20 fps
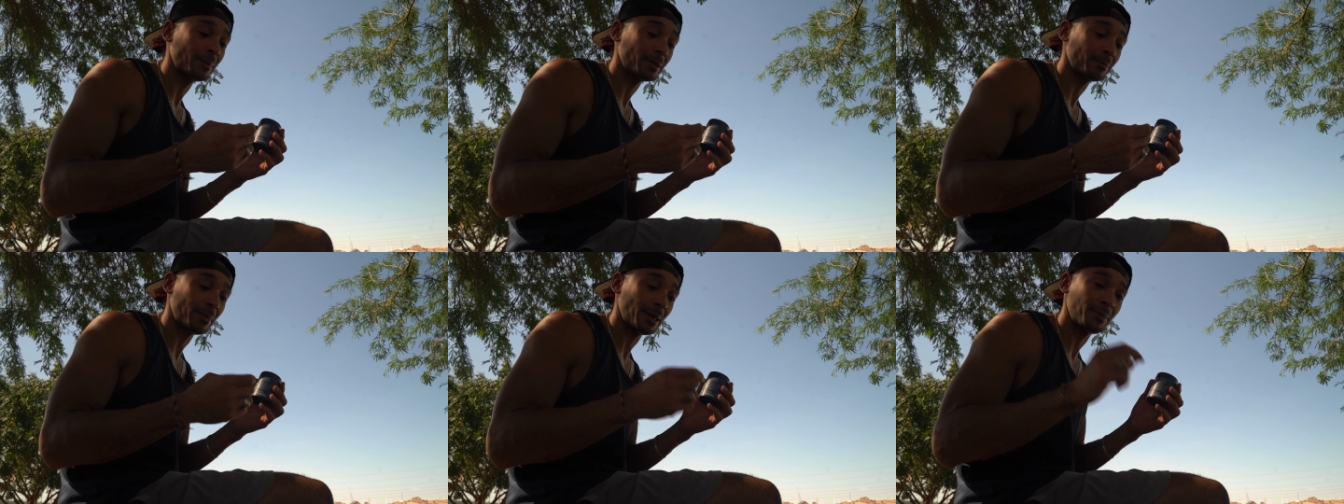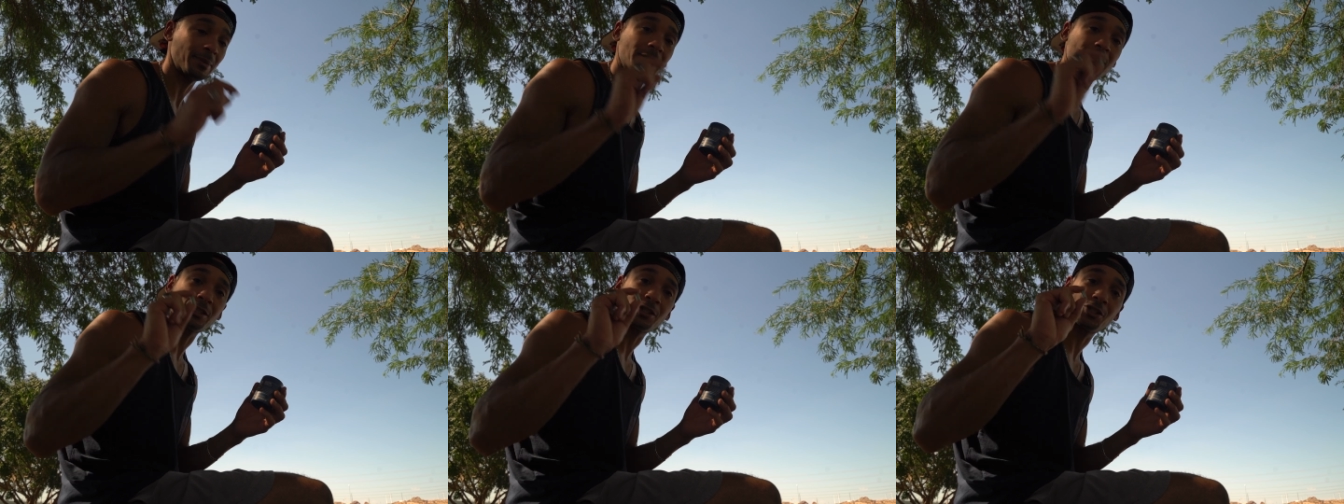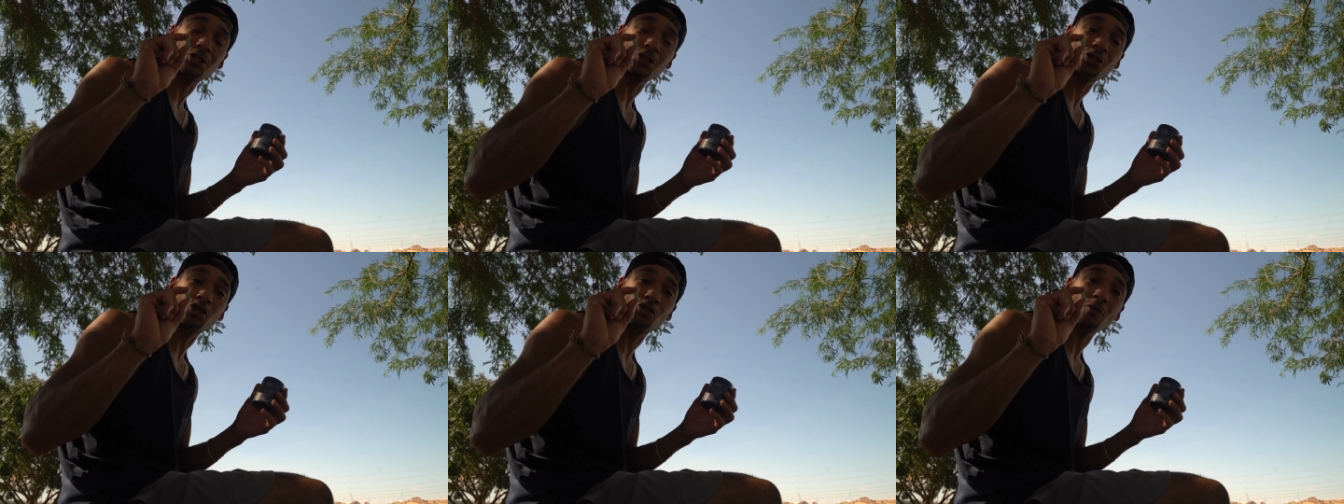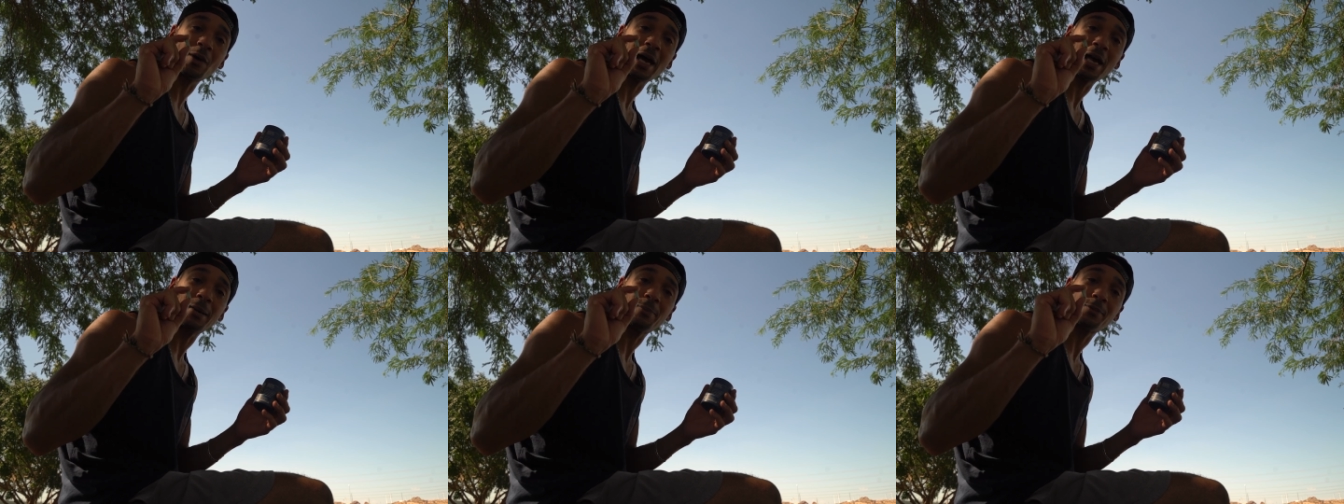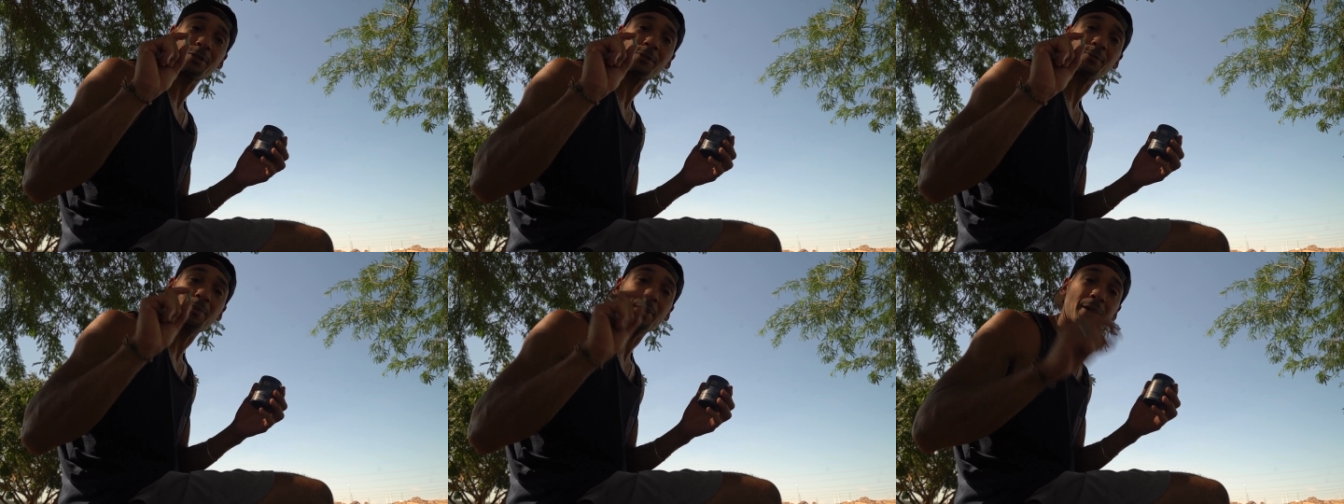I mean, maybe this is just dried up
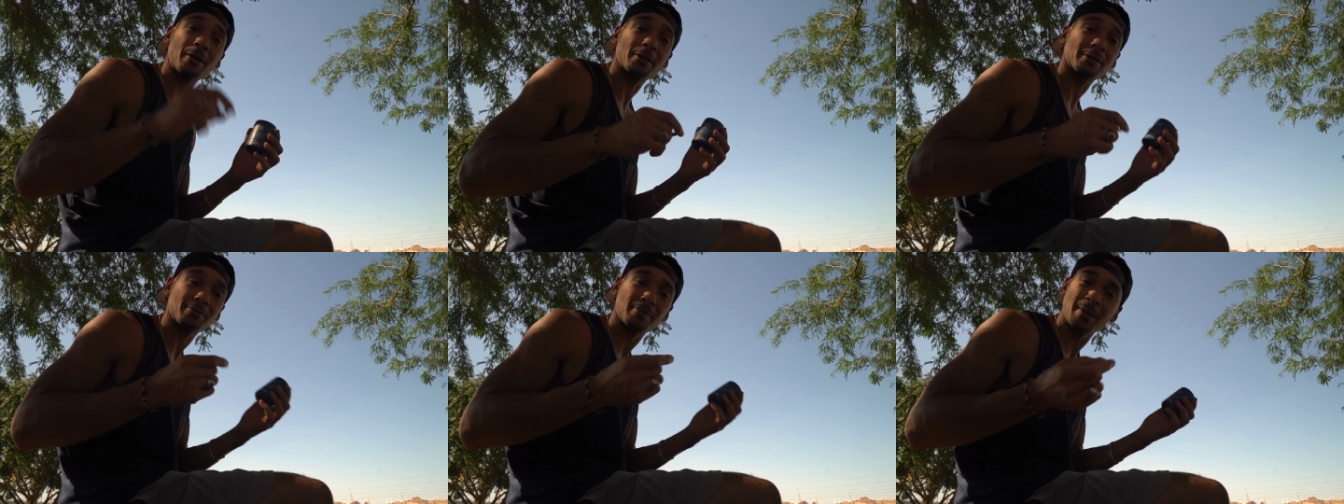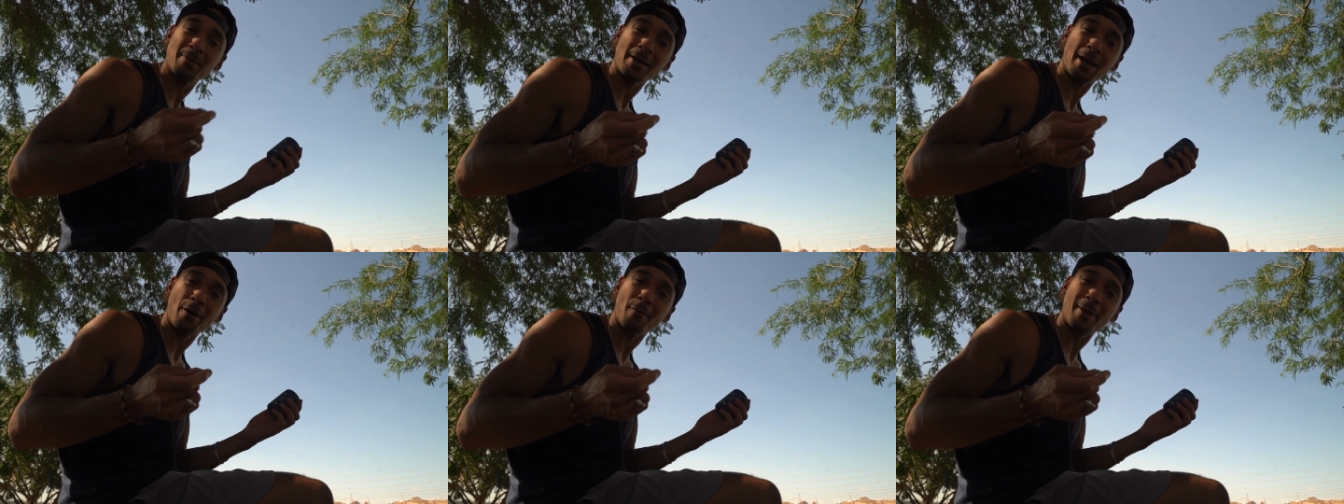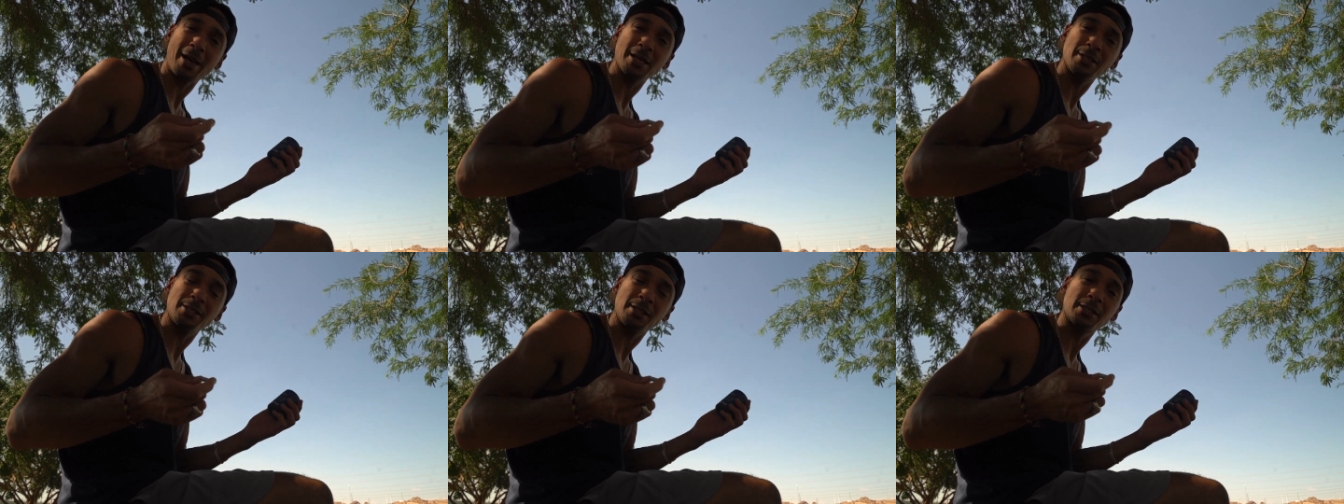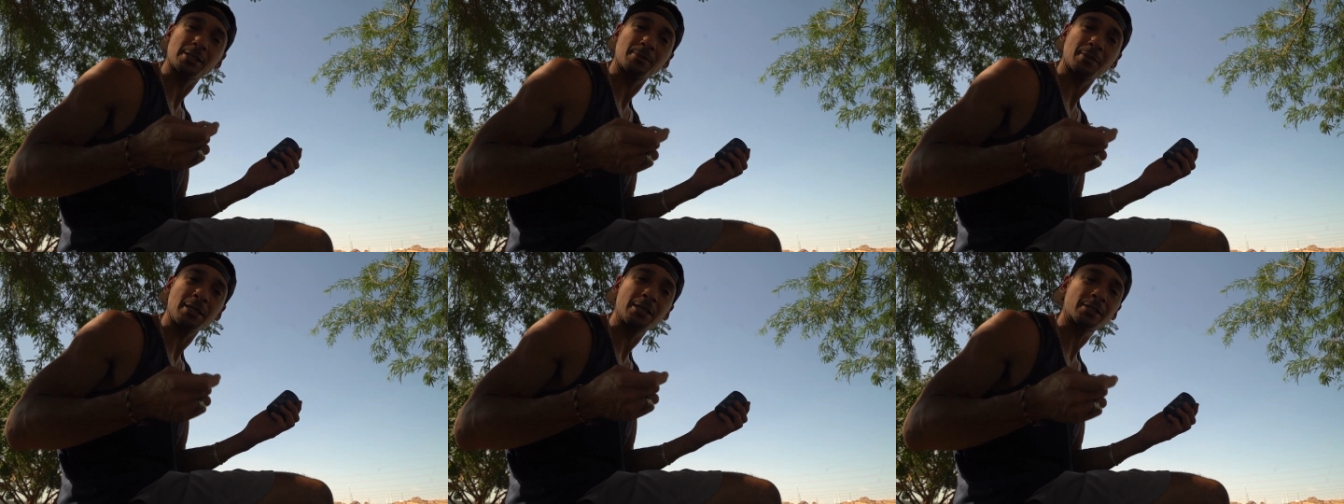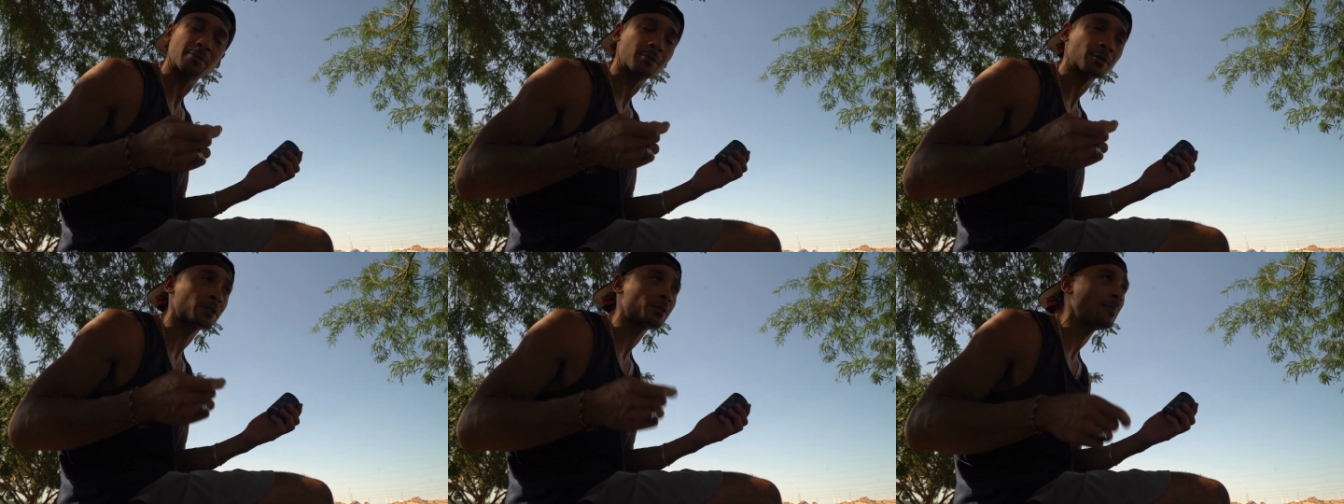asparagus. Maybe everybody just needs to eat
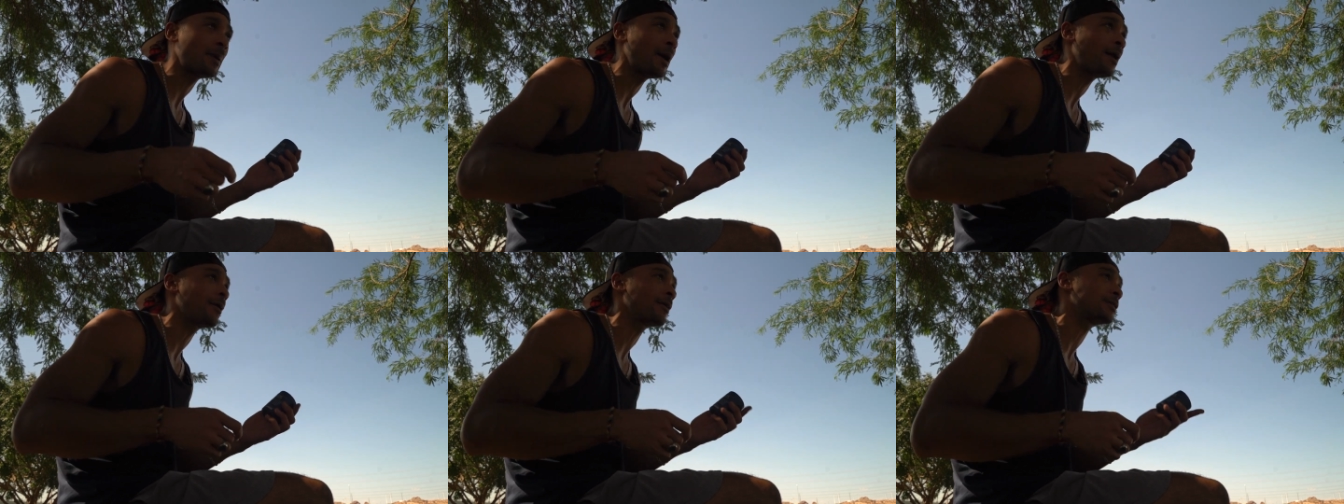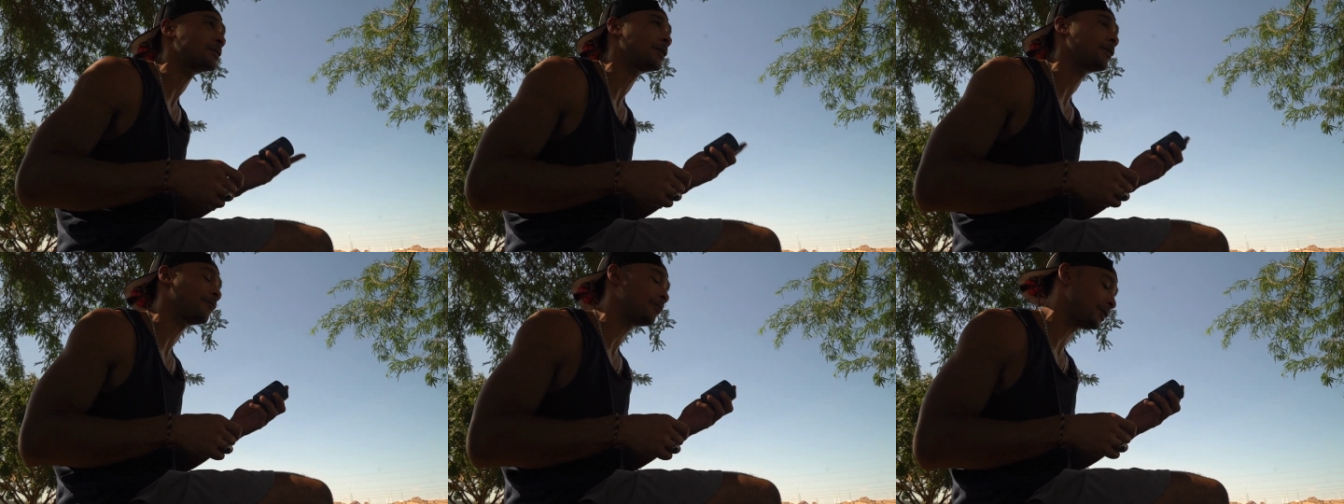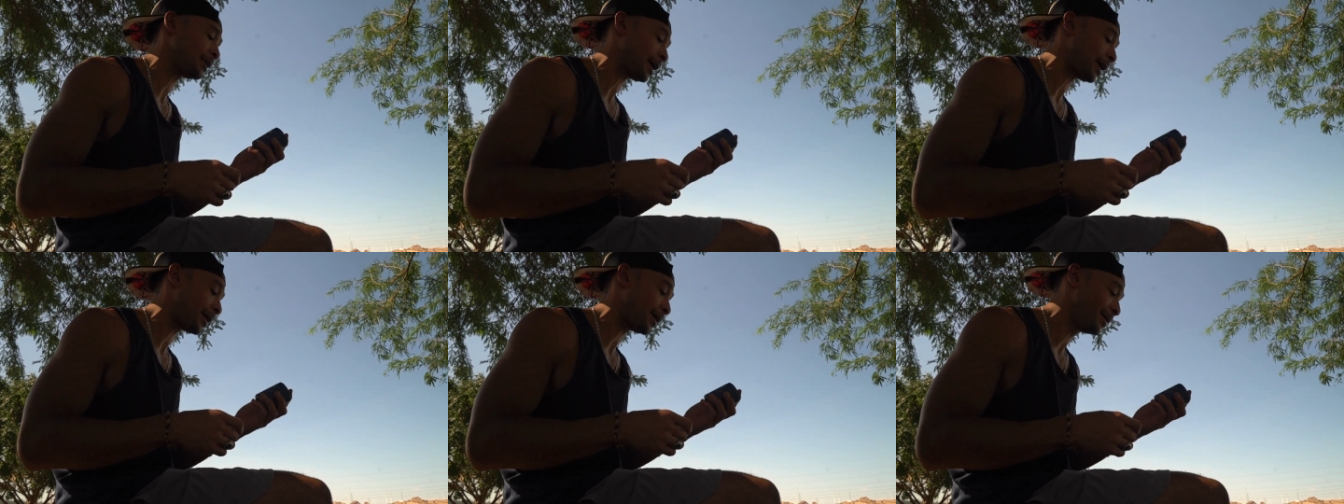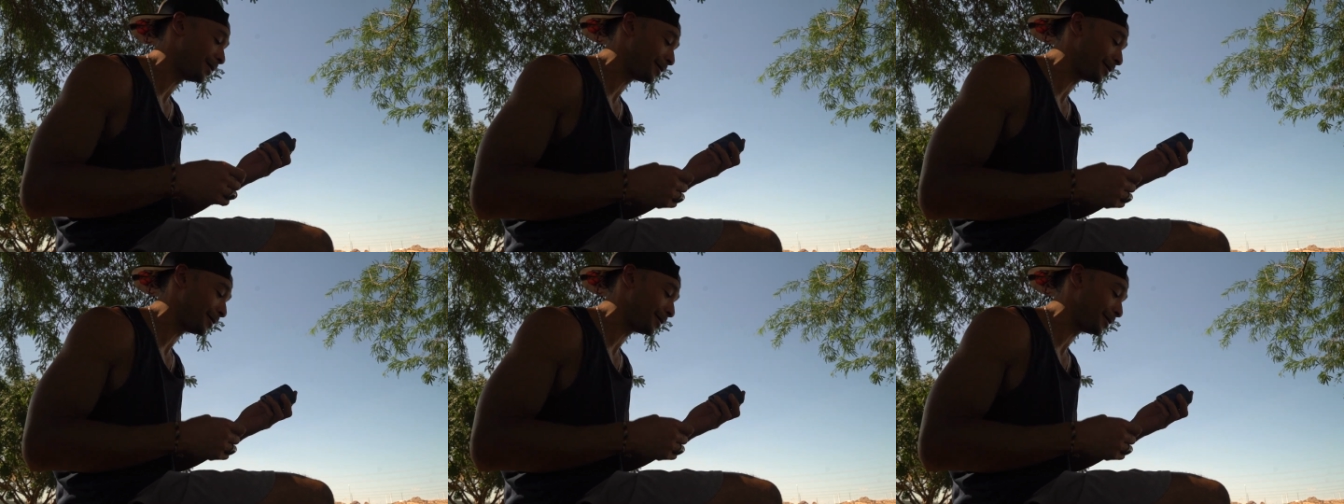some asparagus every day.